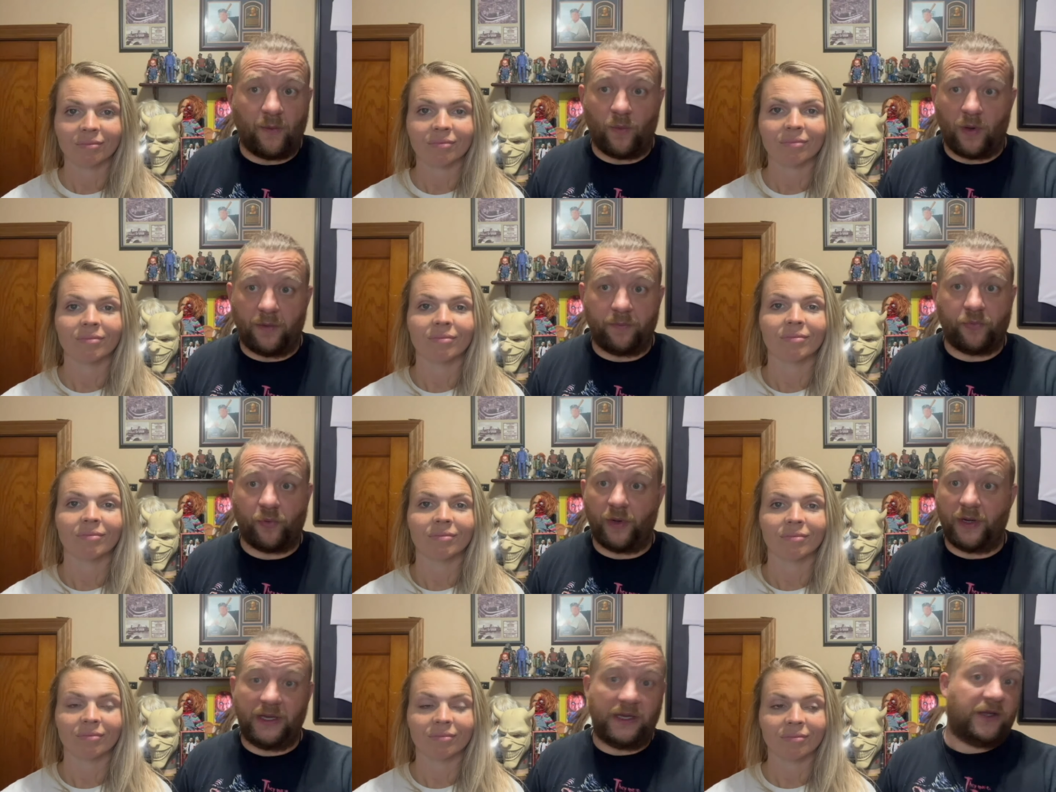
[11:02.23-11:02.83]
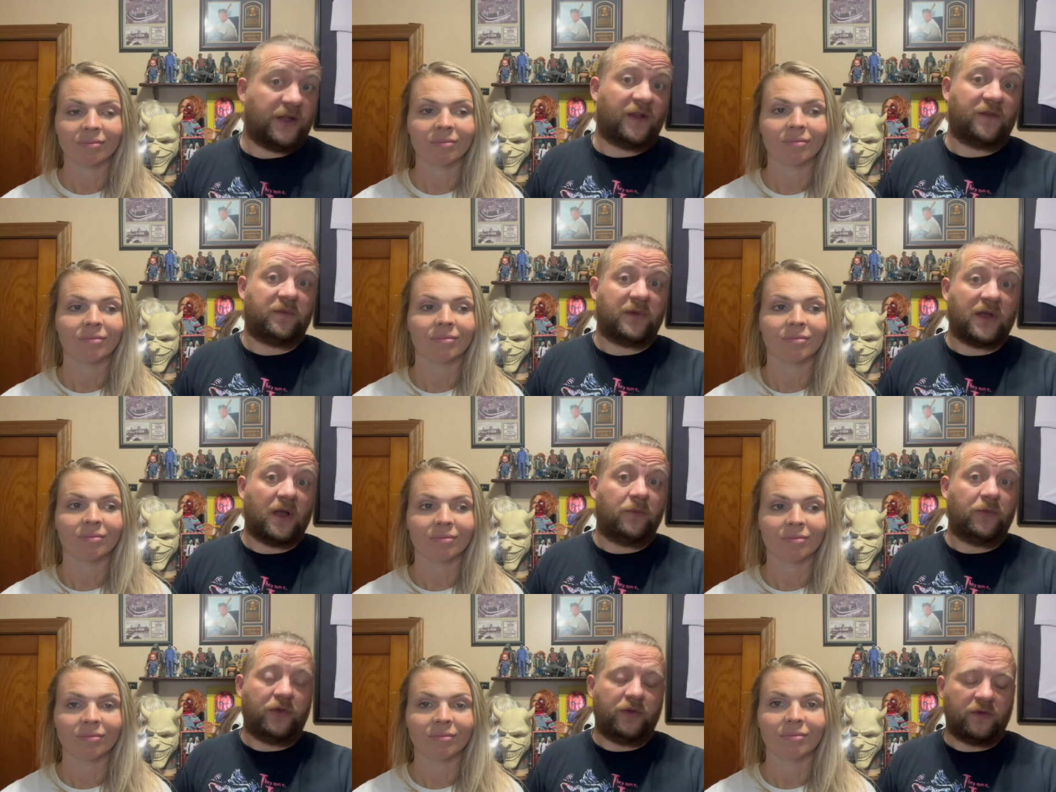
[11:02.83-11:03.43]
Speaker 1: at one point. He does
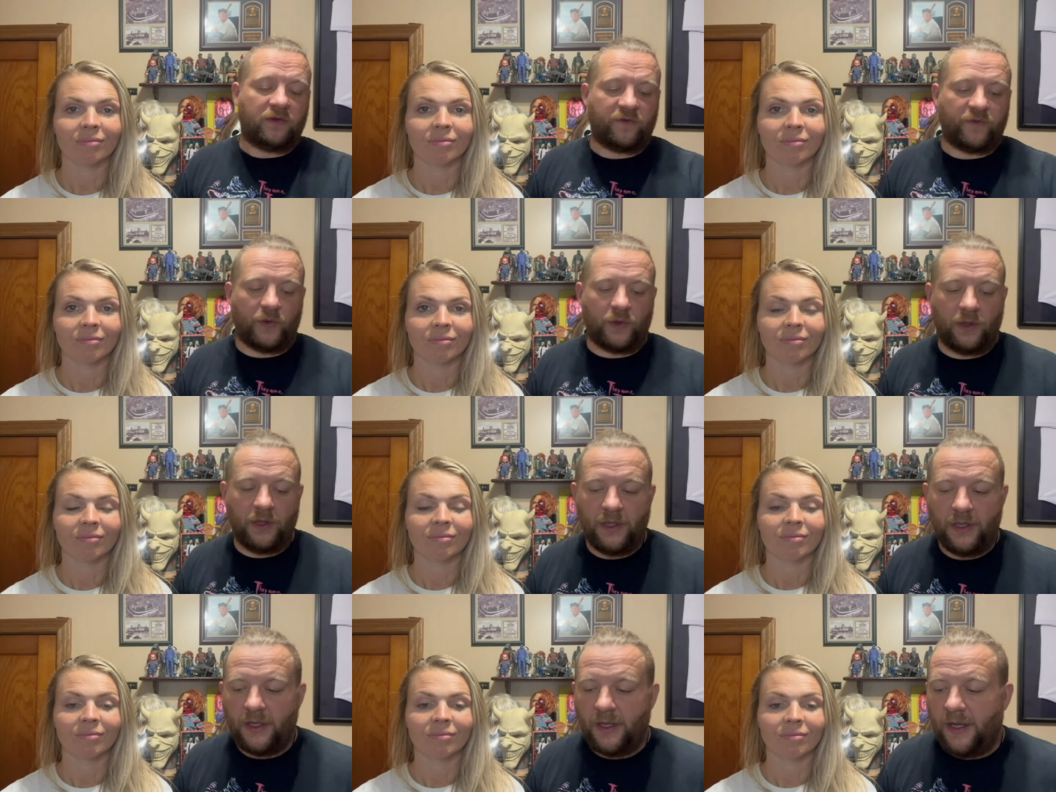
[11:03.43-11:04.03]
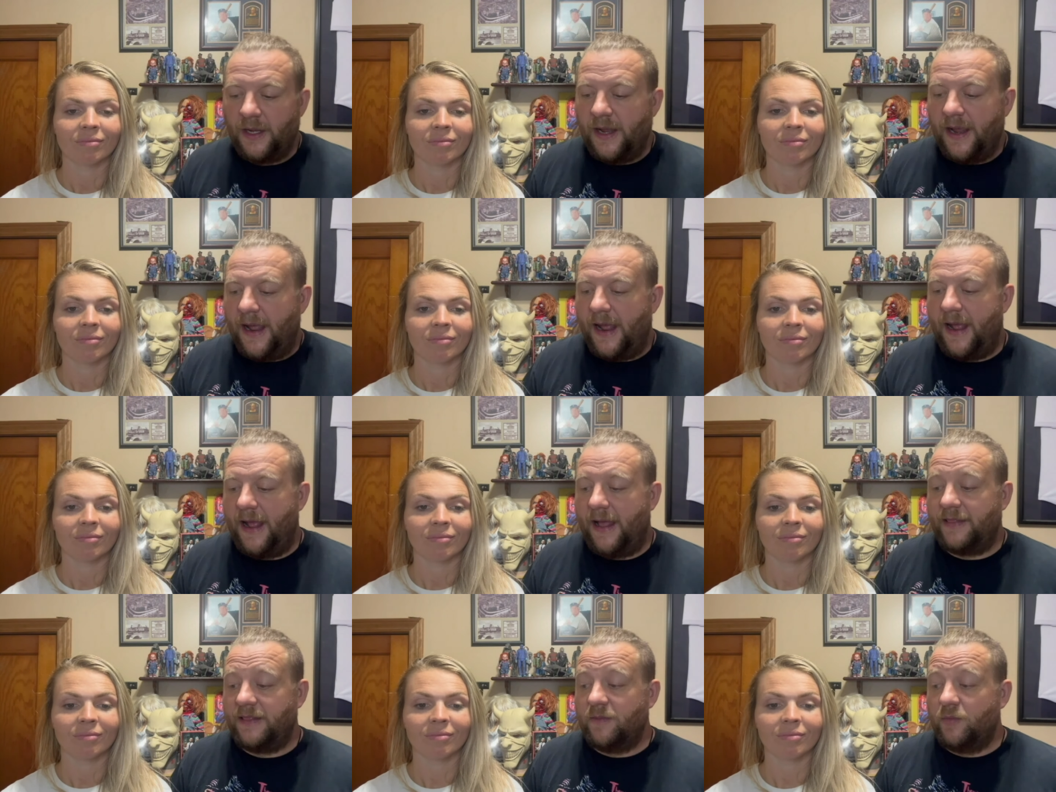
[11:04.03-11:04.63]
become useful.
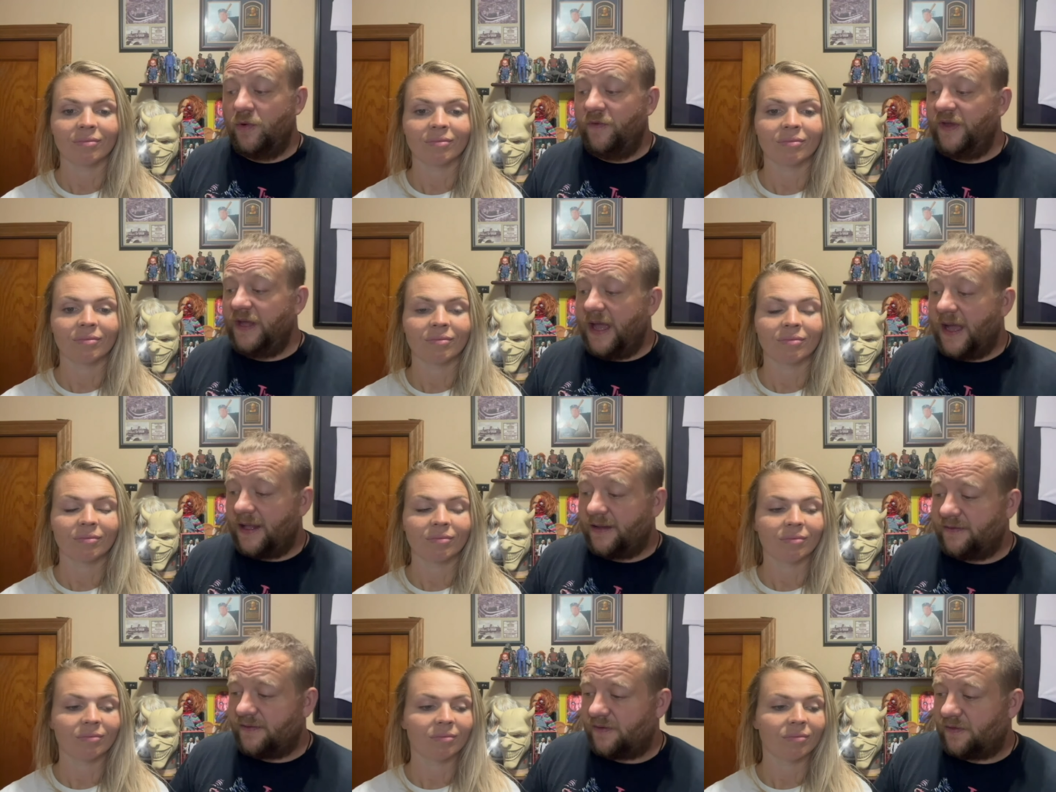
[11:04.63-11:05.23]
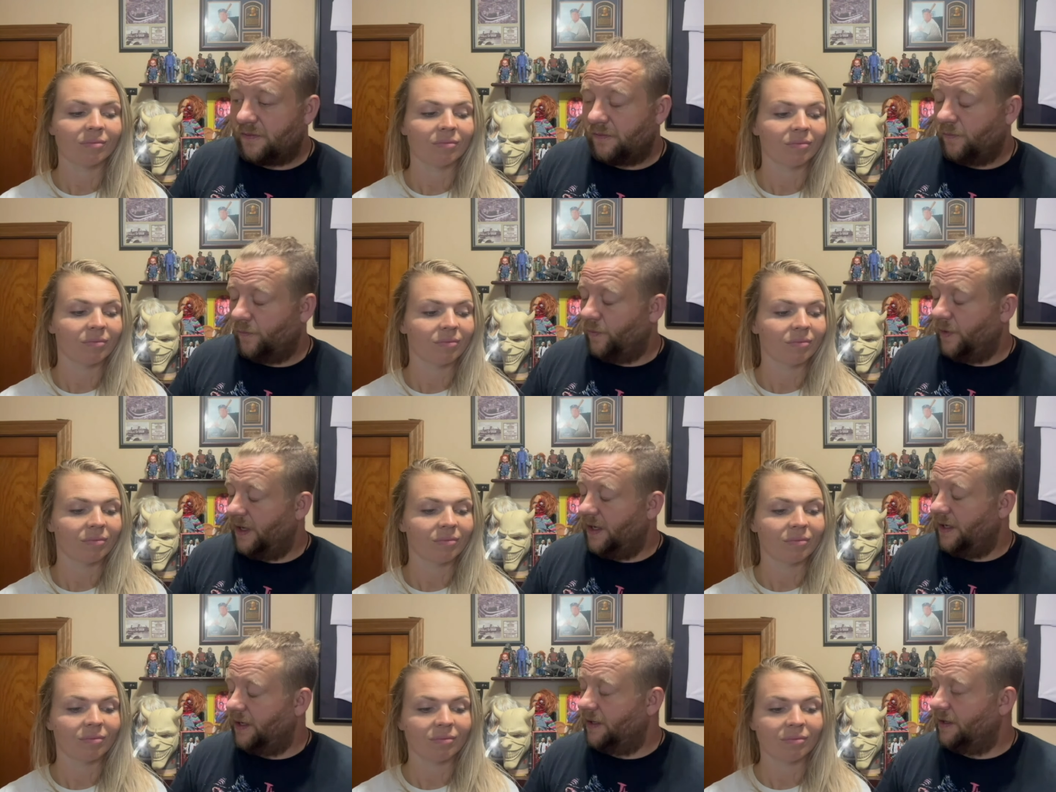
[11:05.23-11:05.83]
And the movie ends
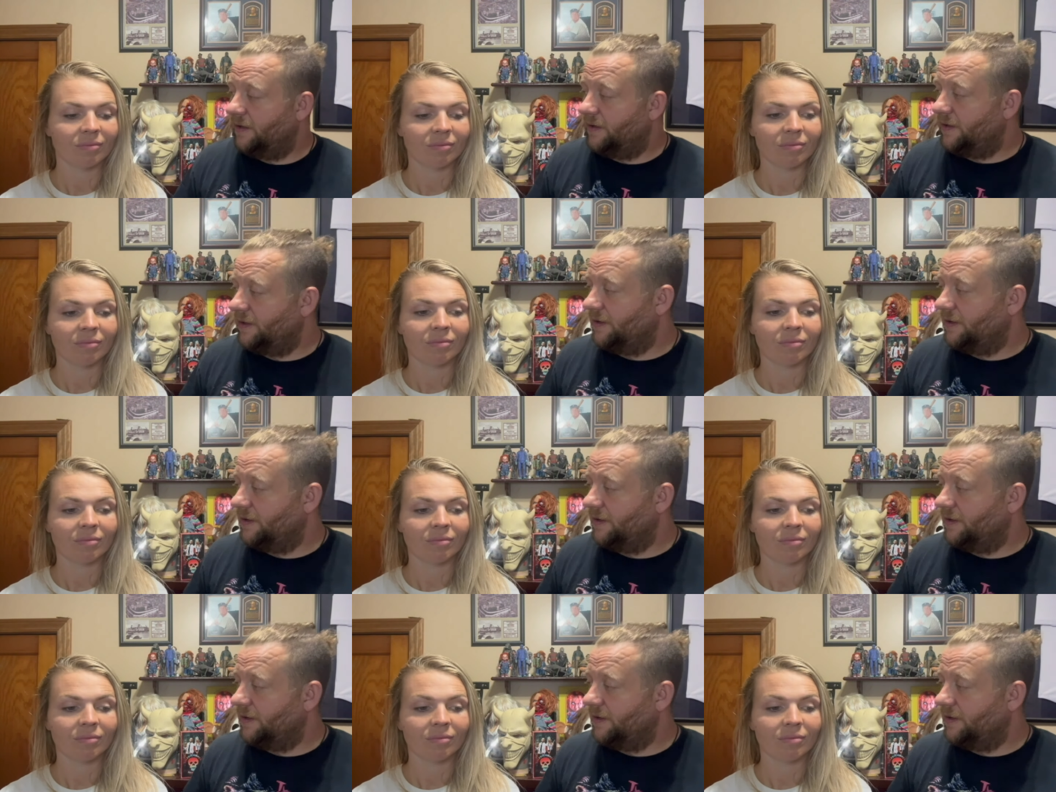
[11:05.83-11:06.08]
with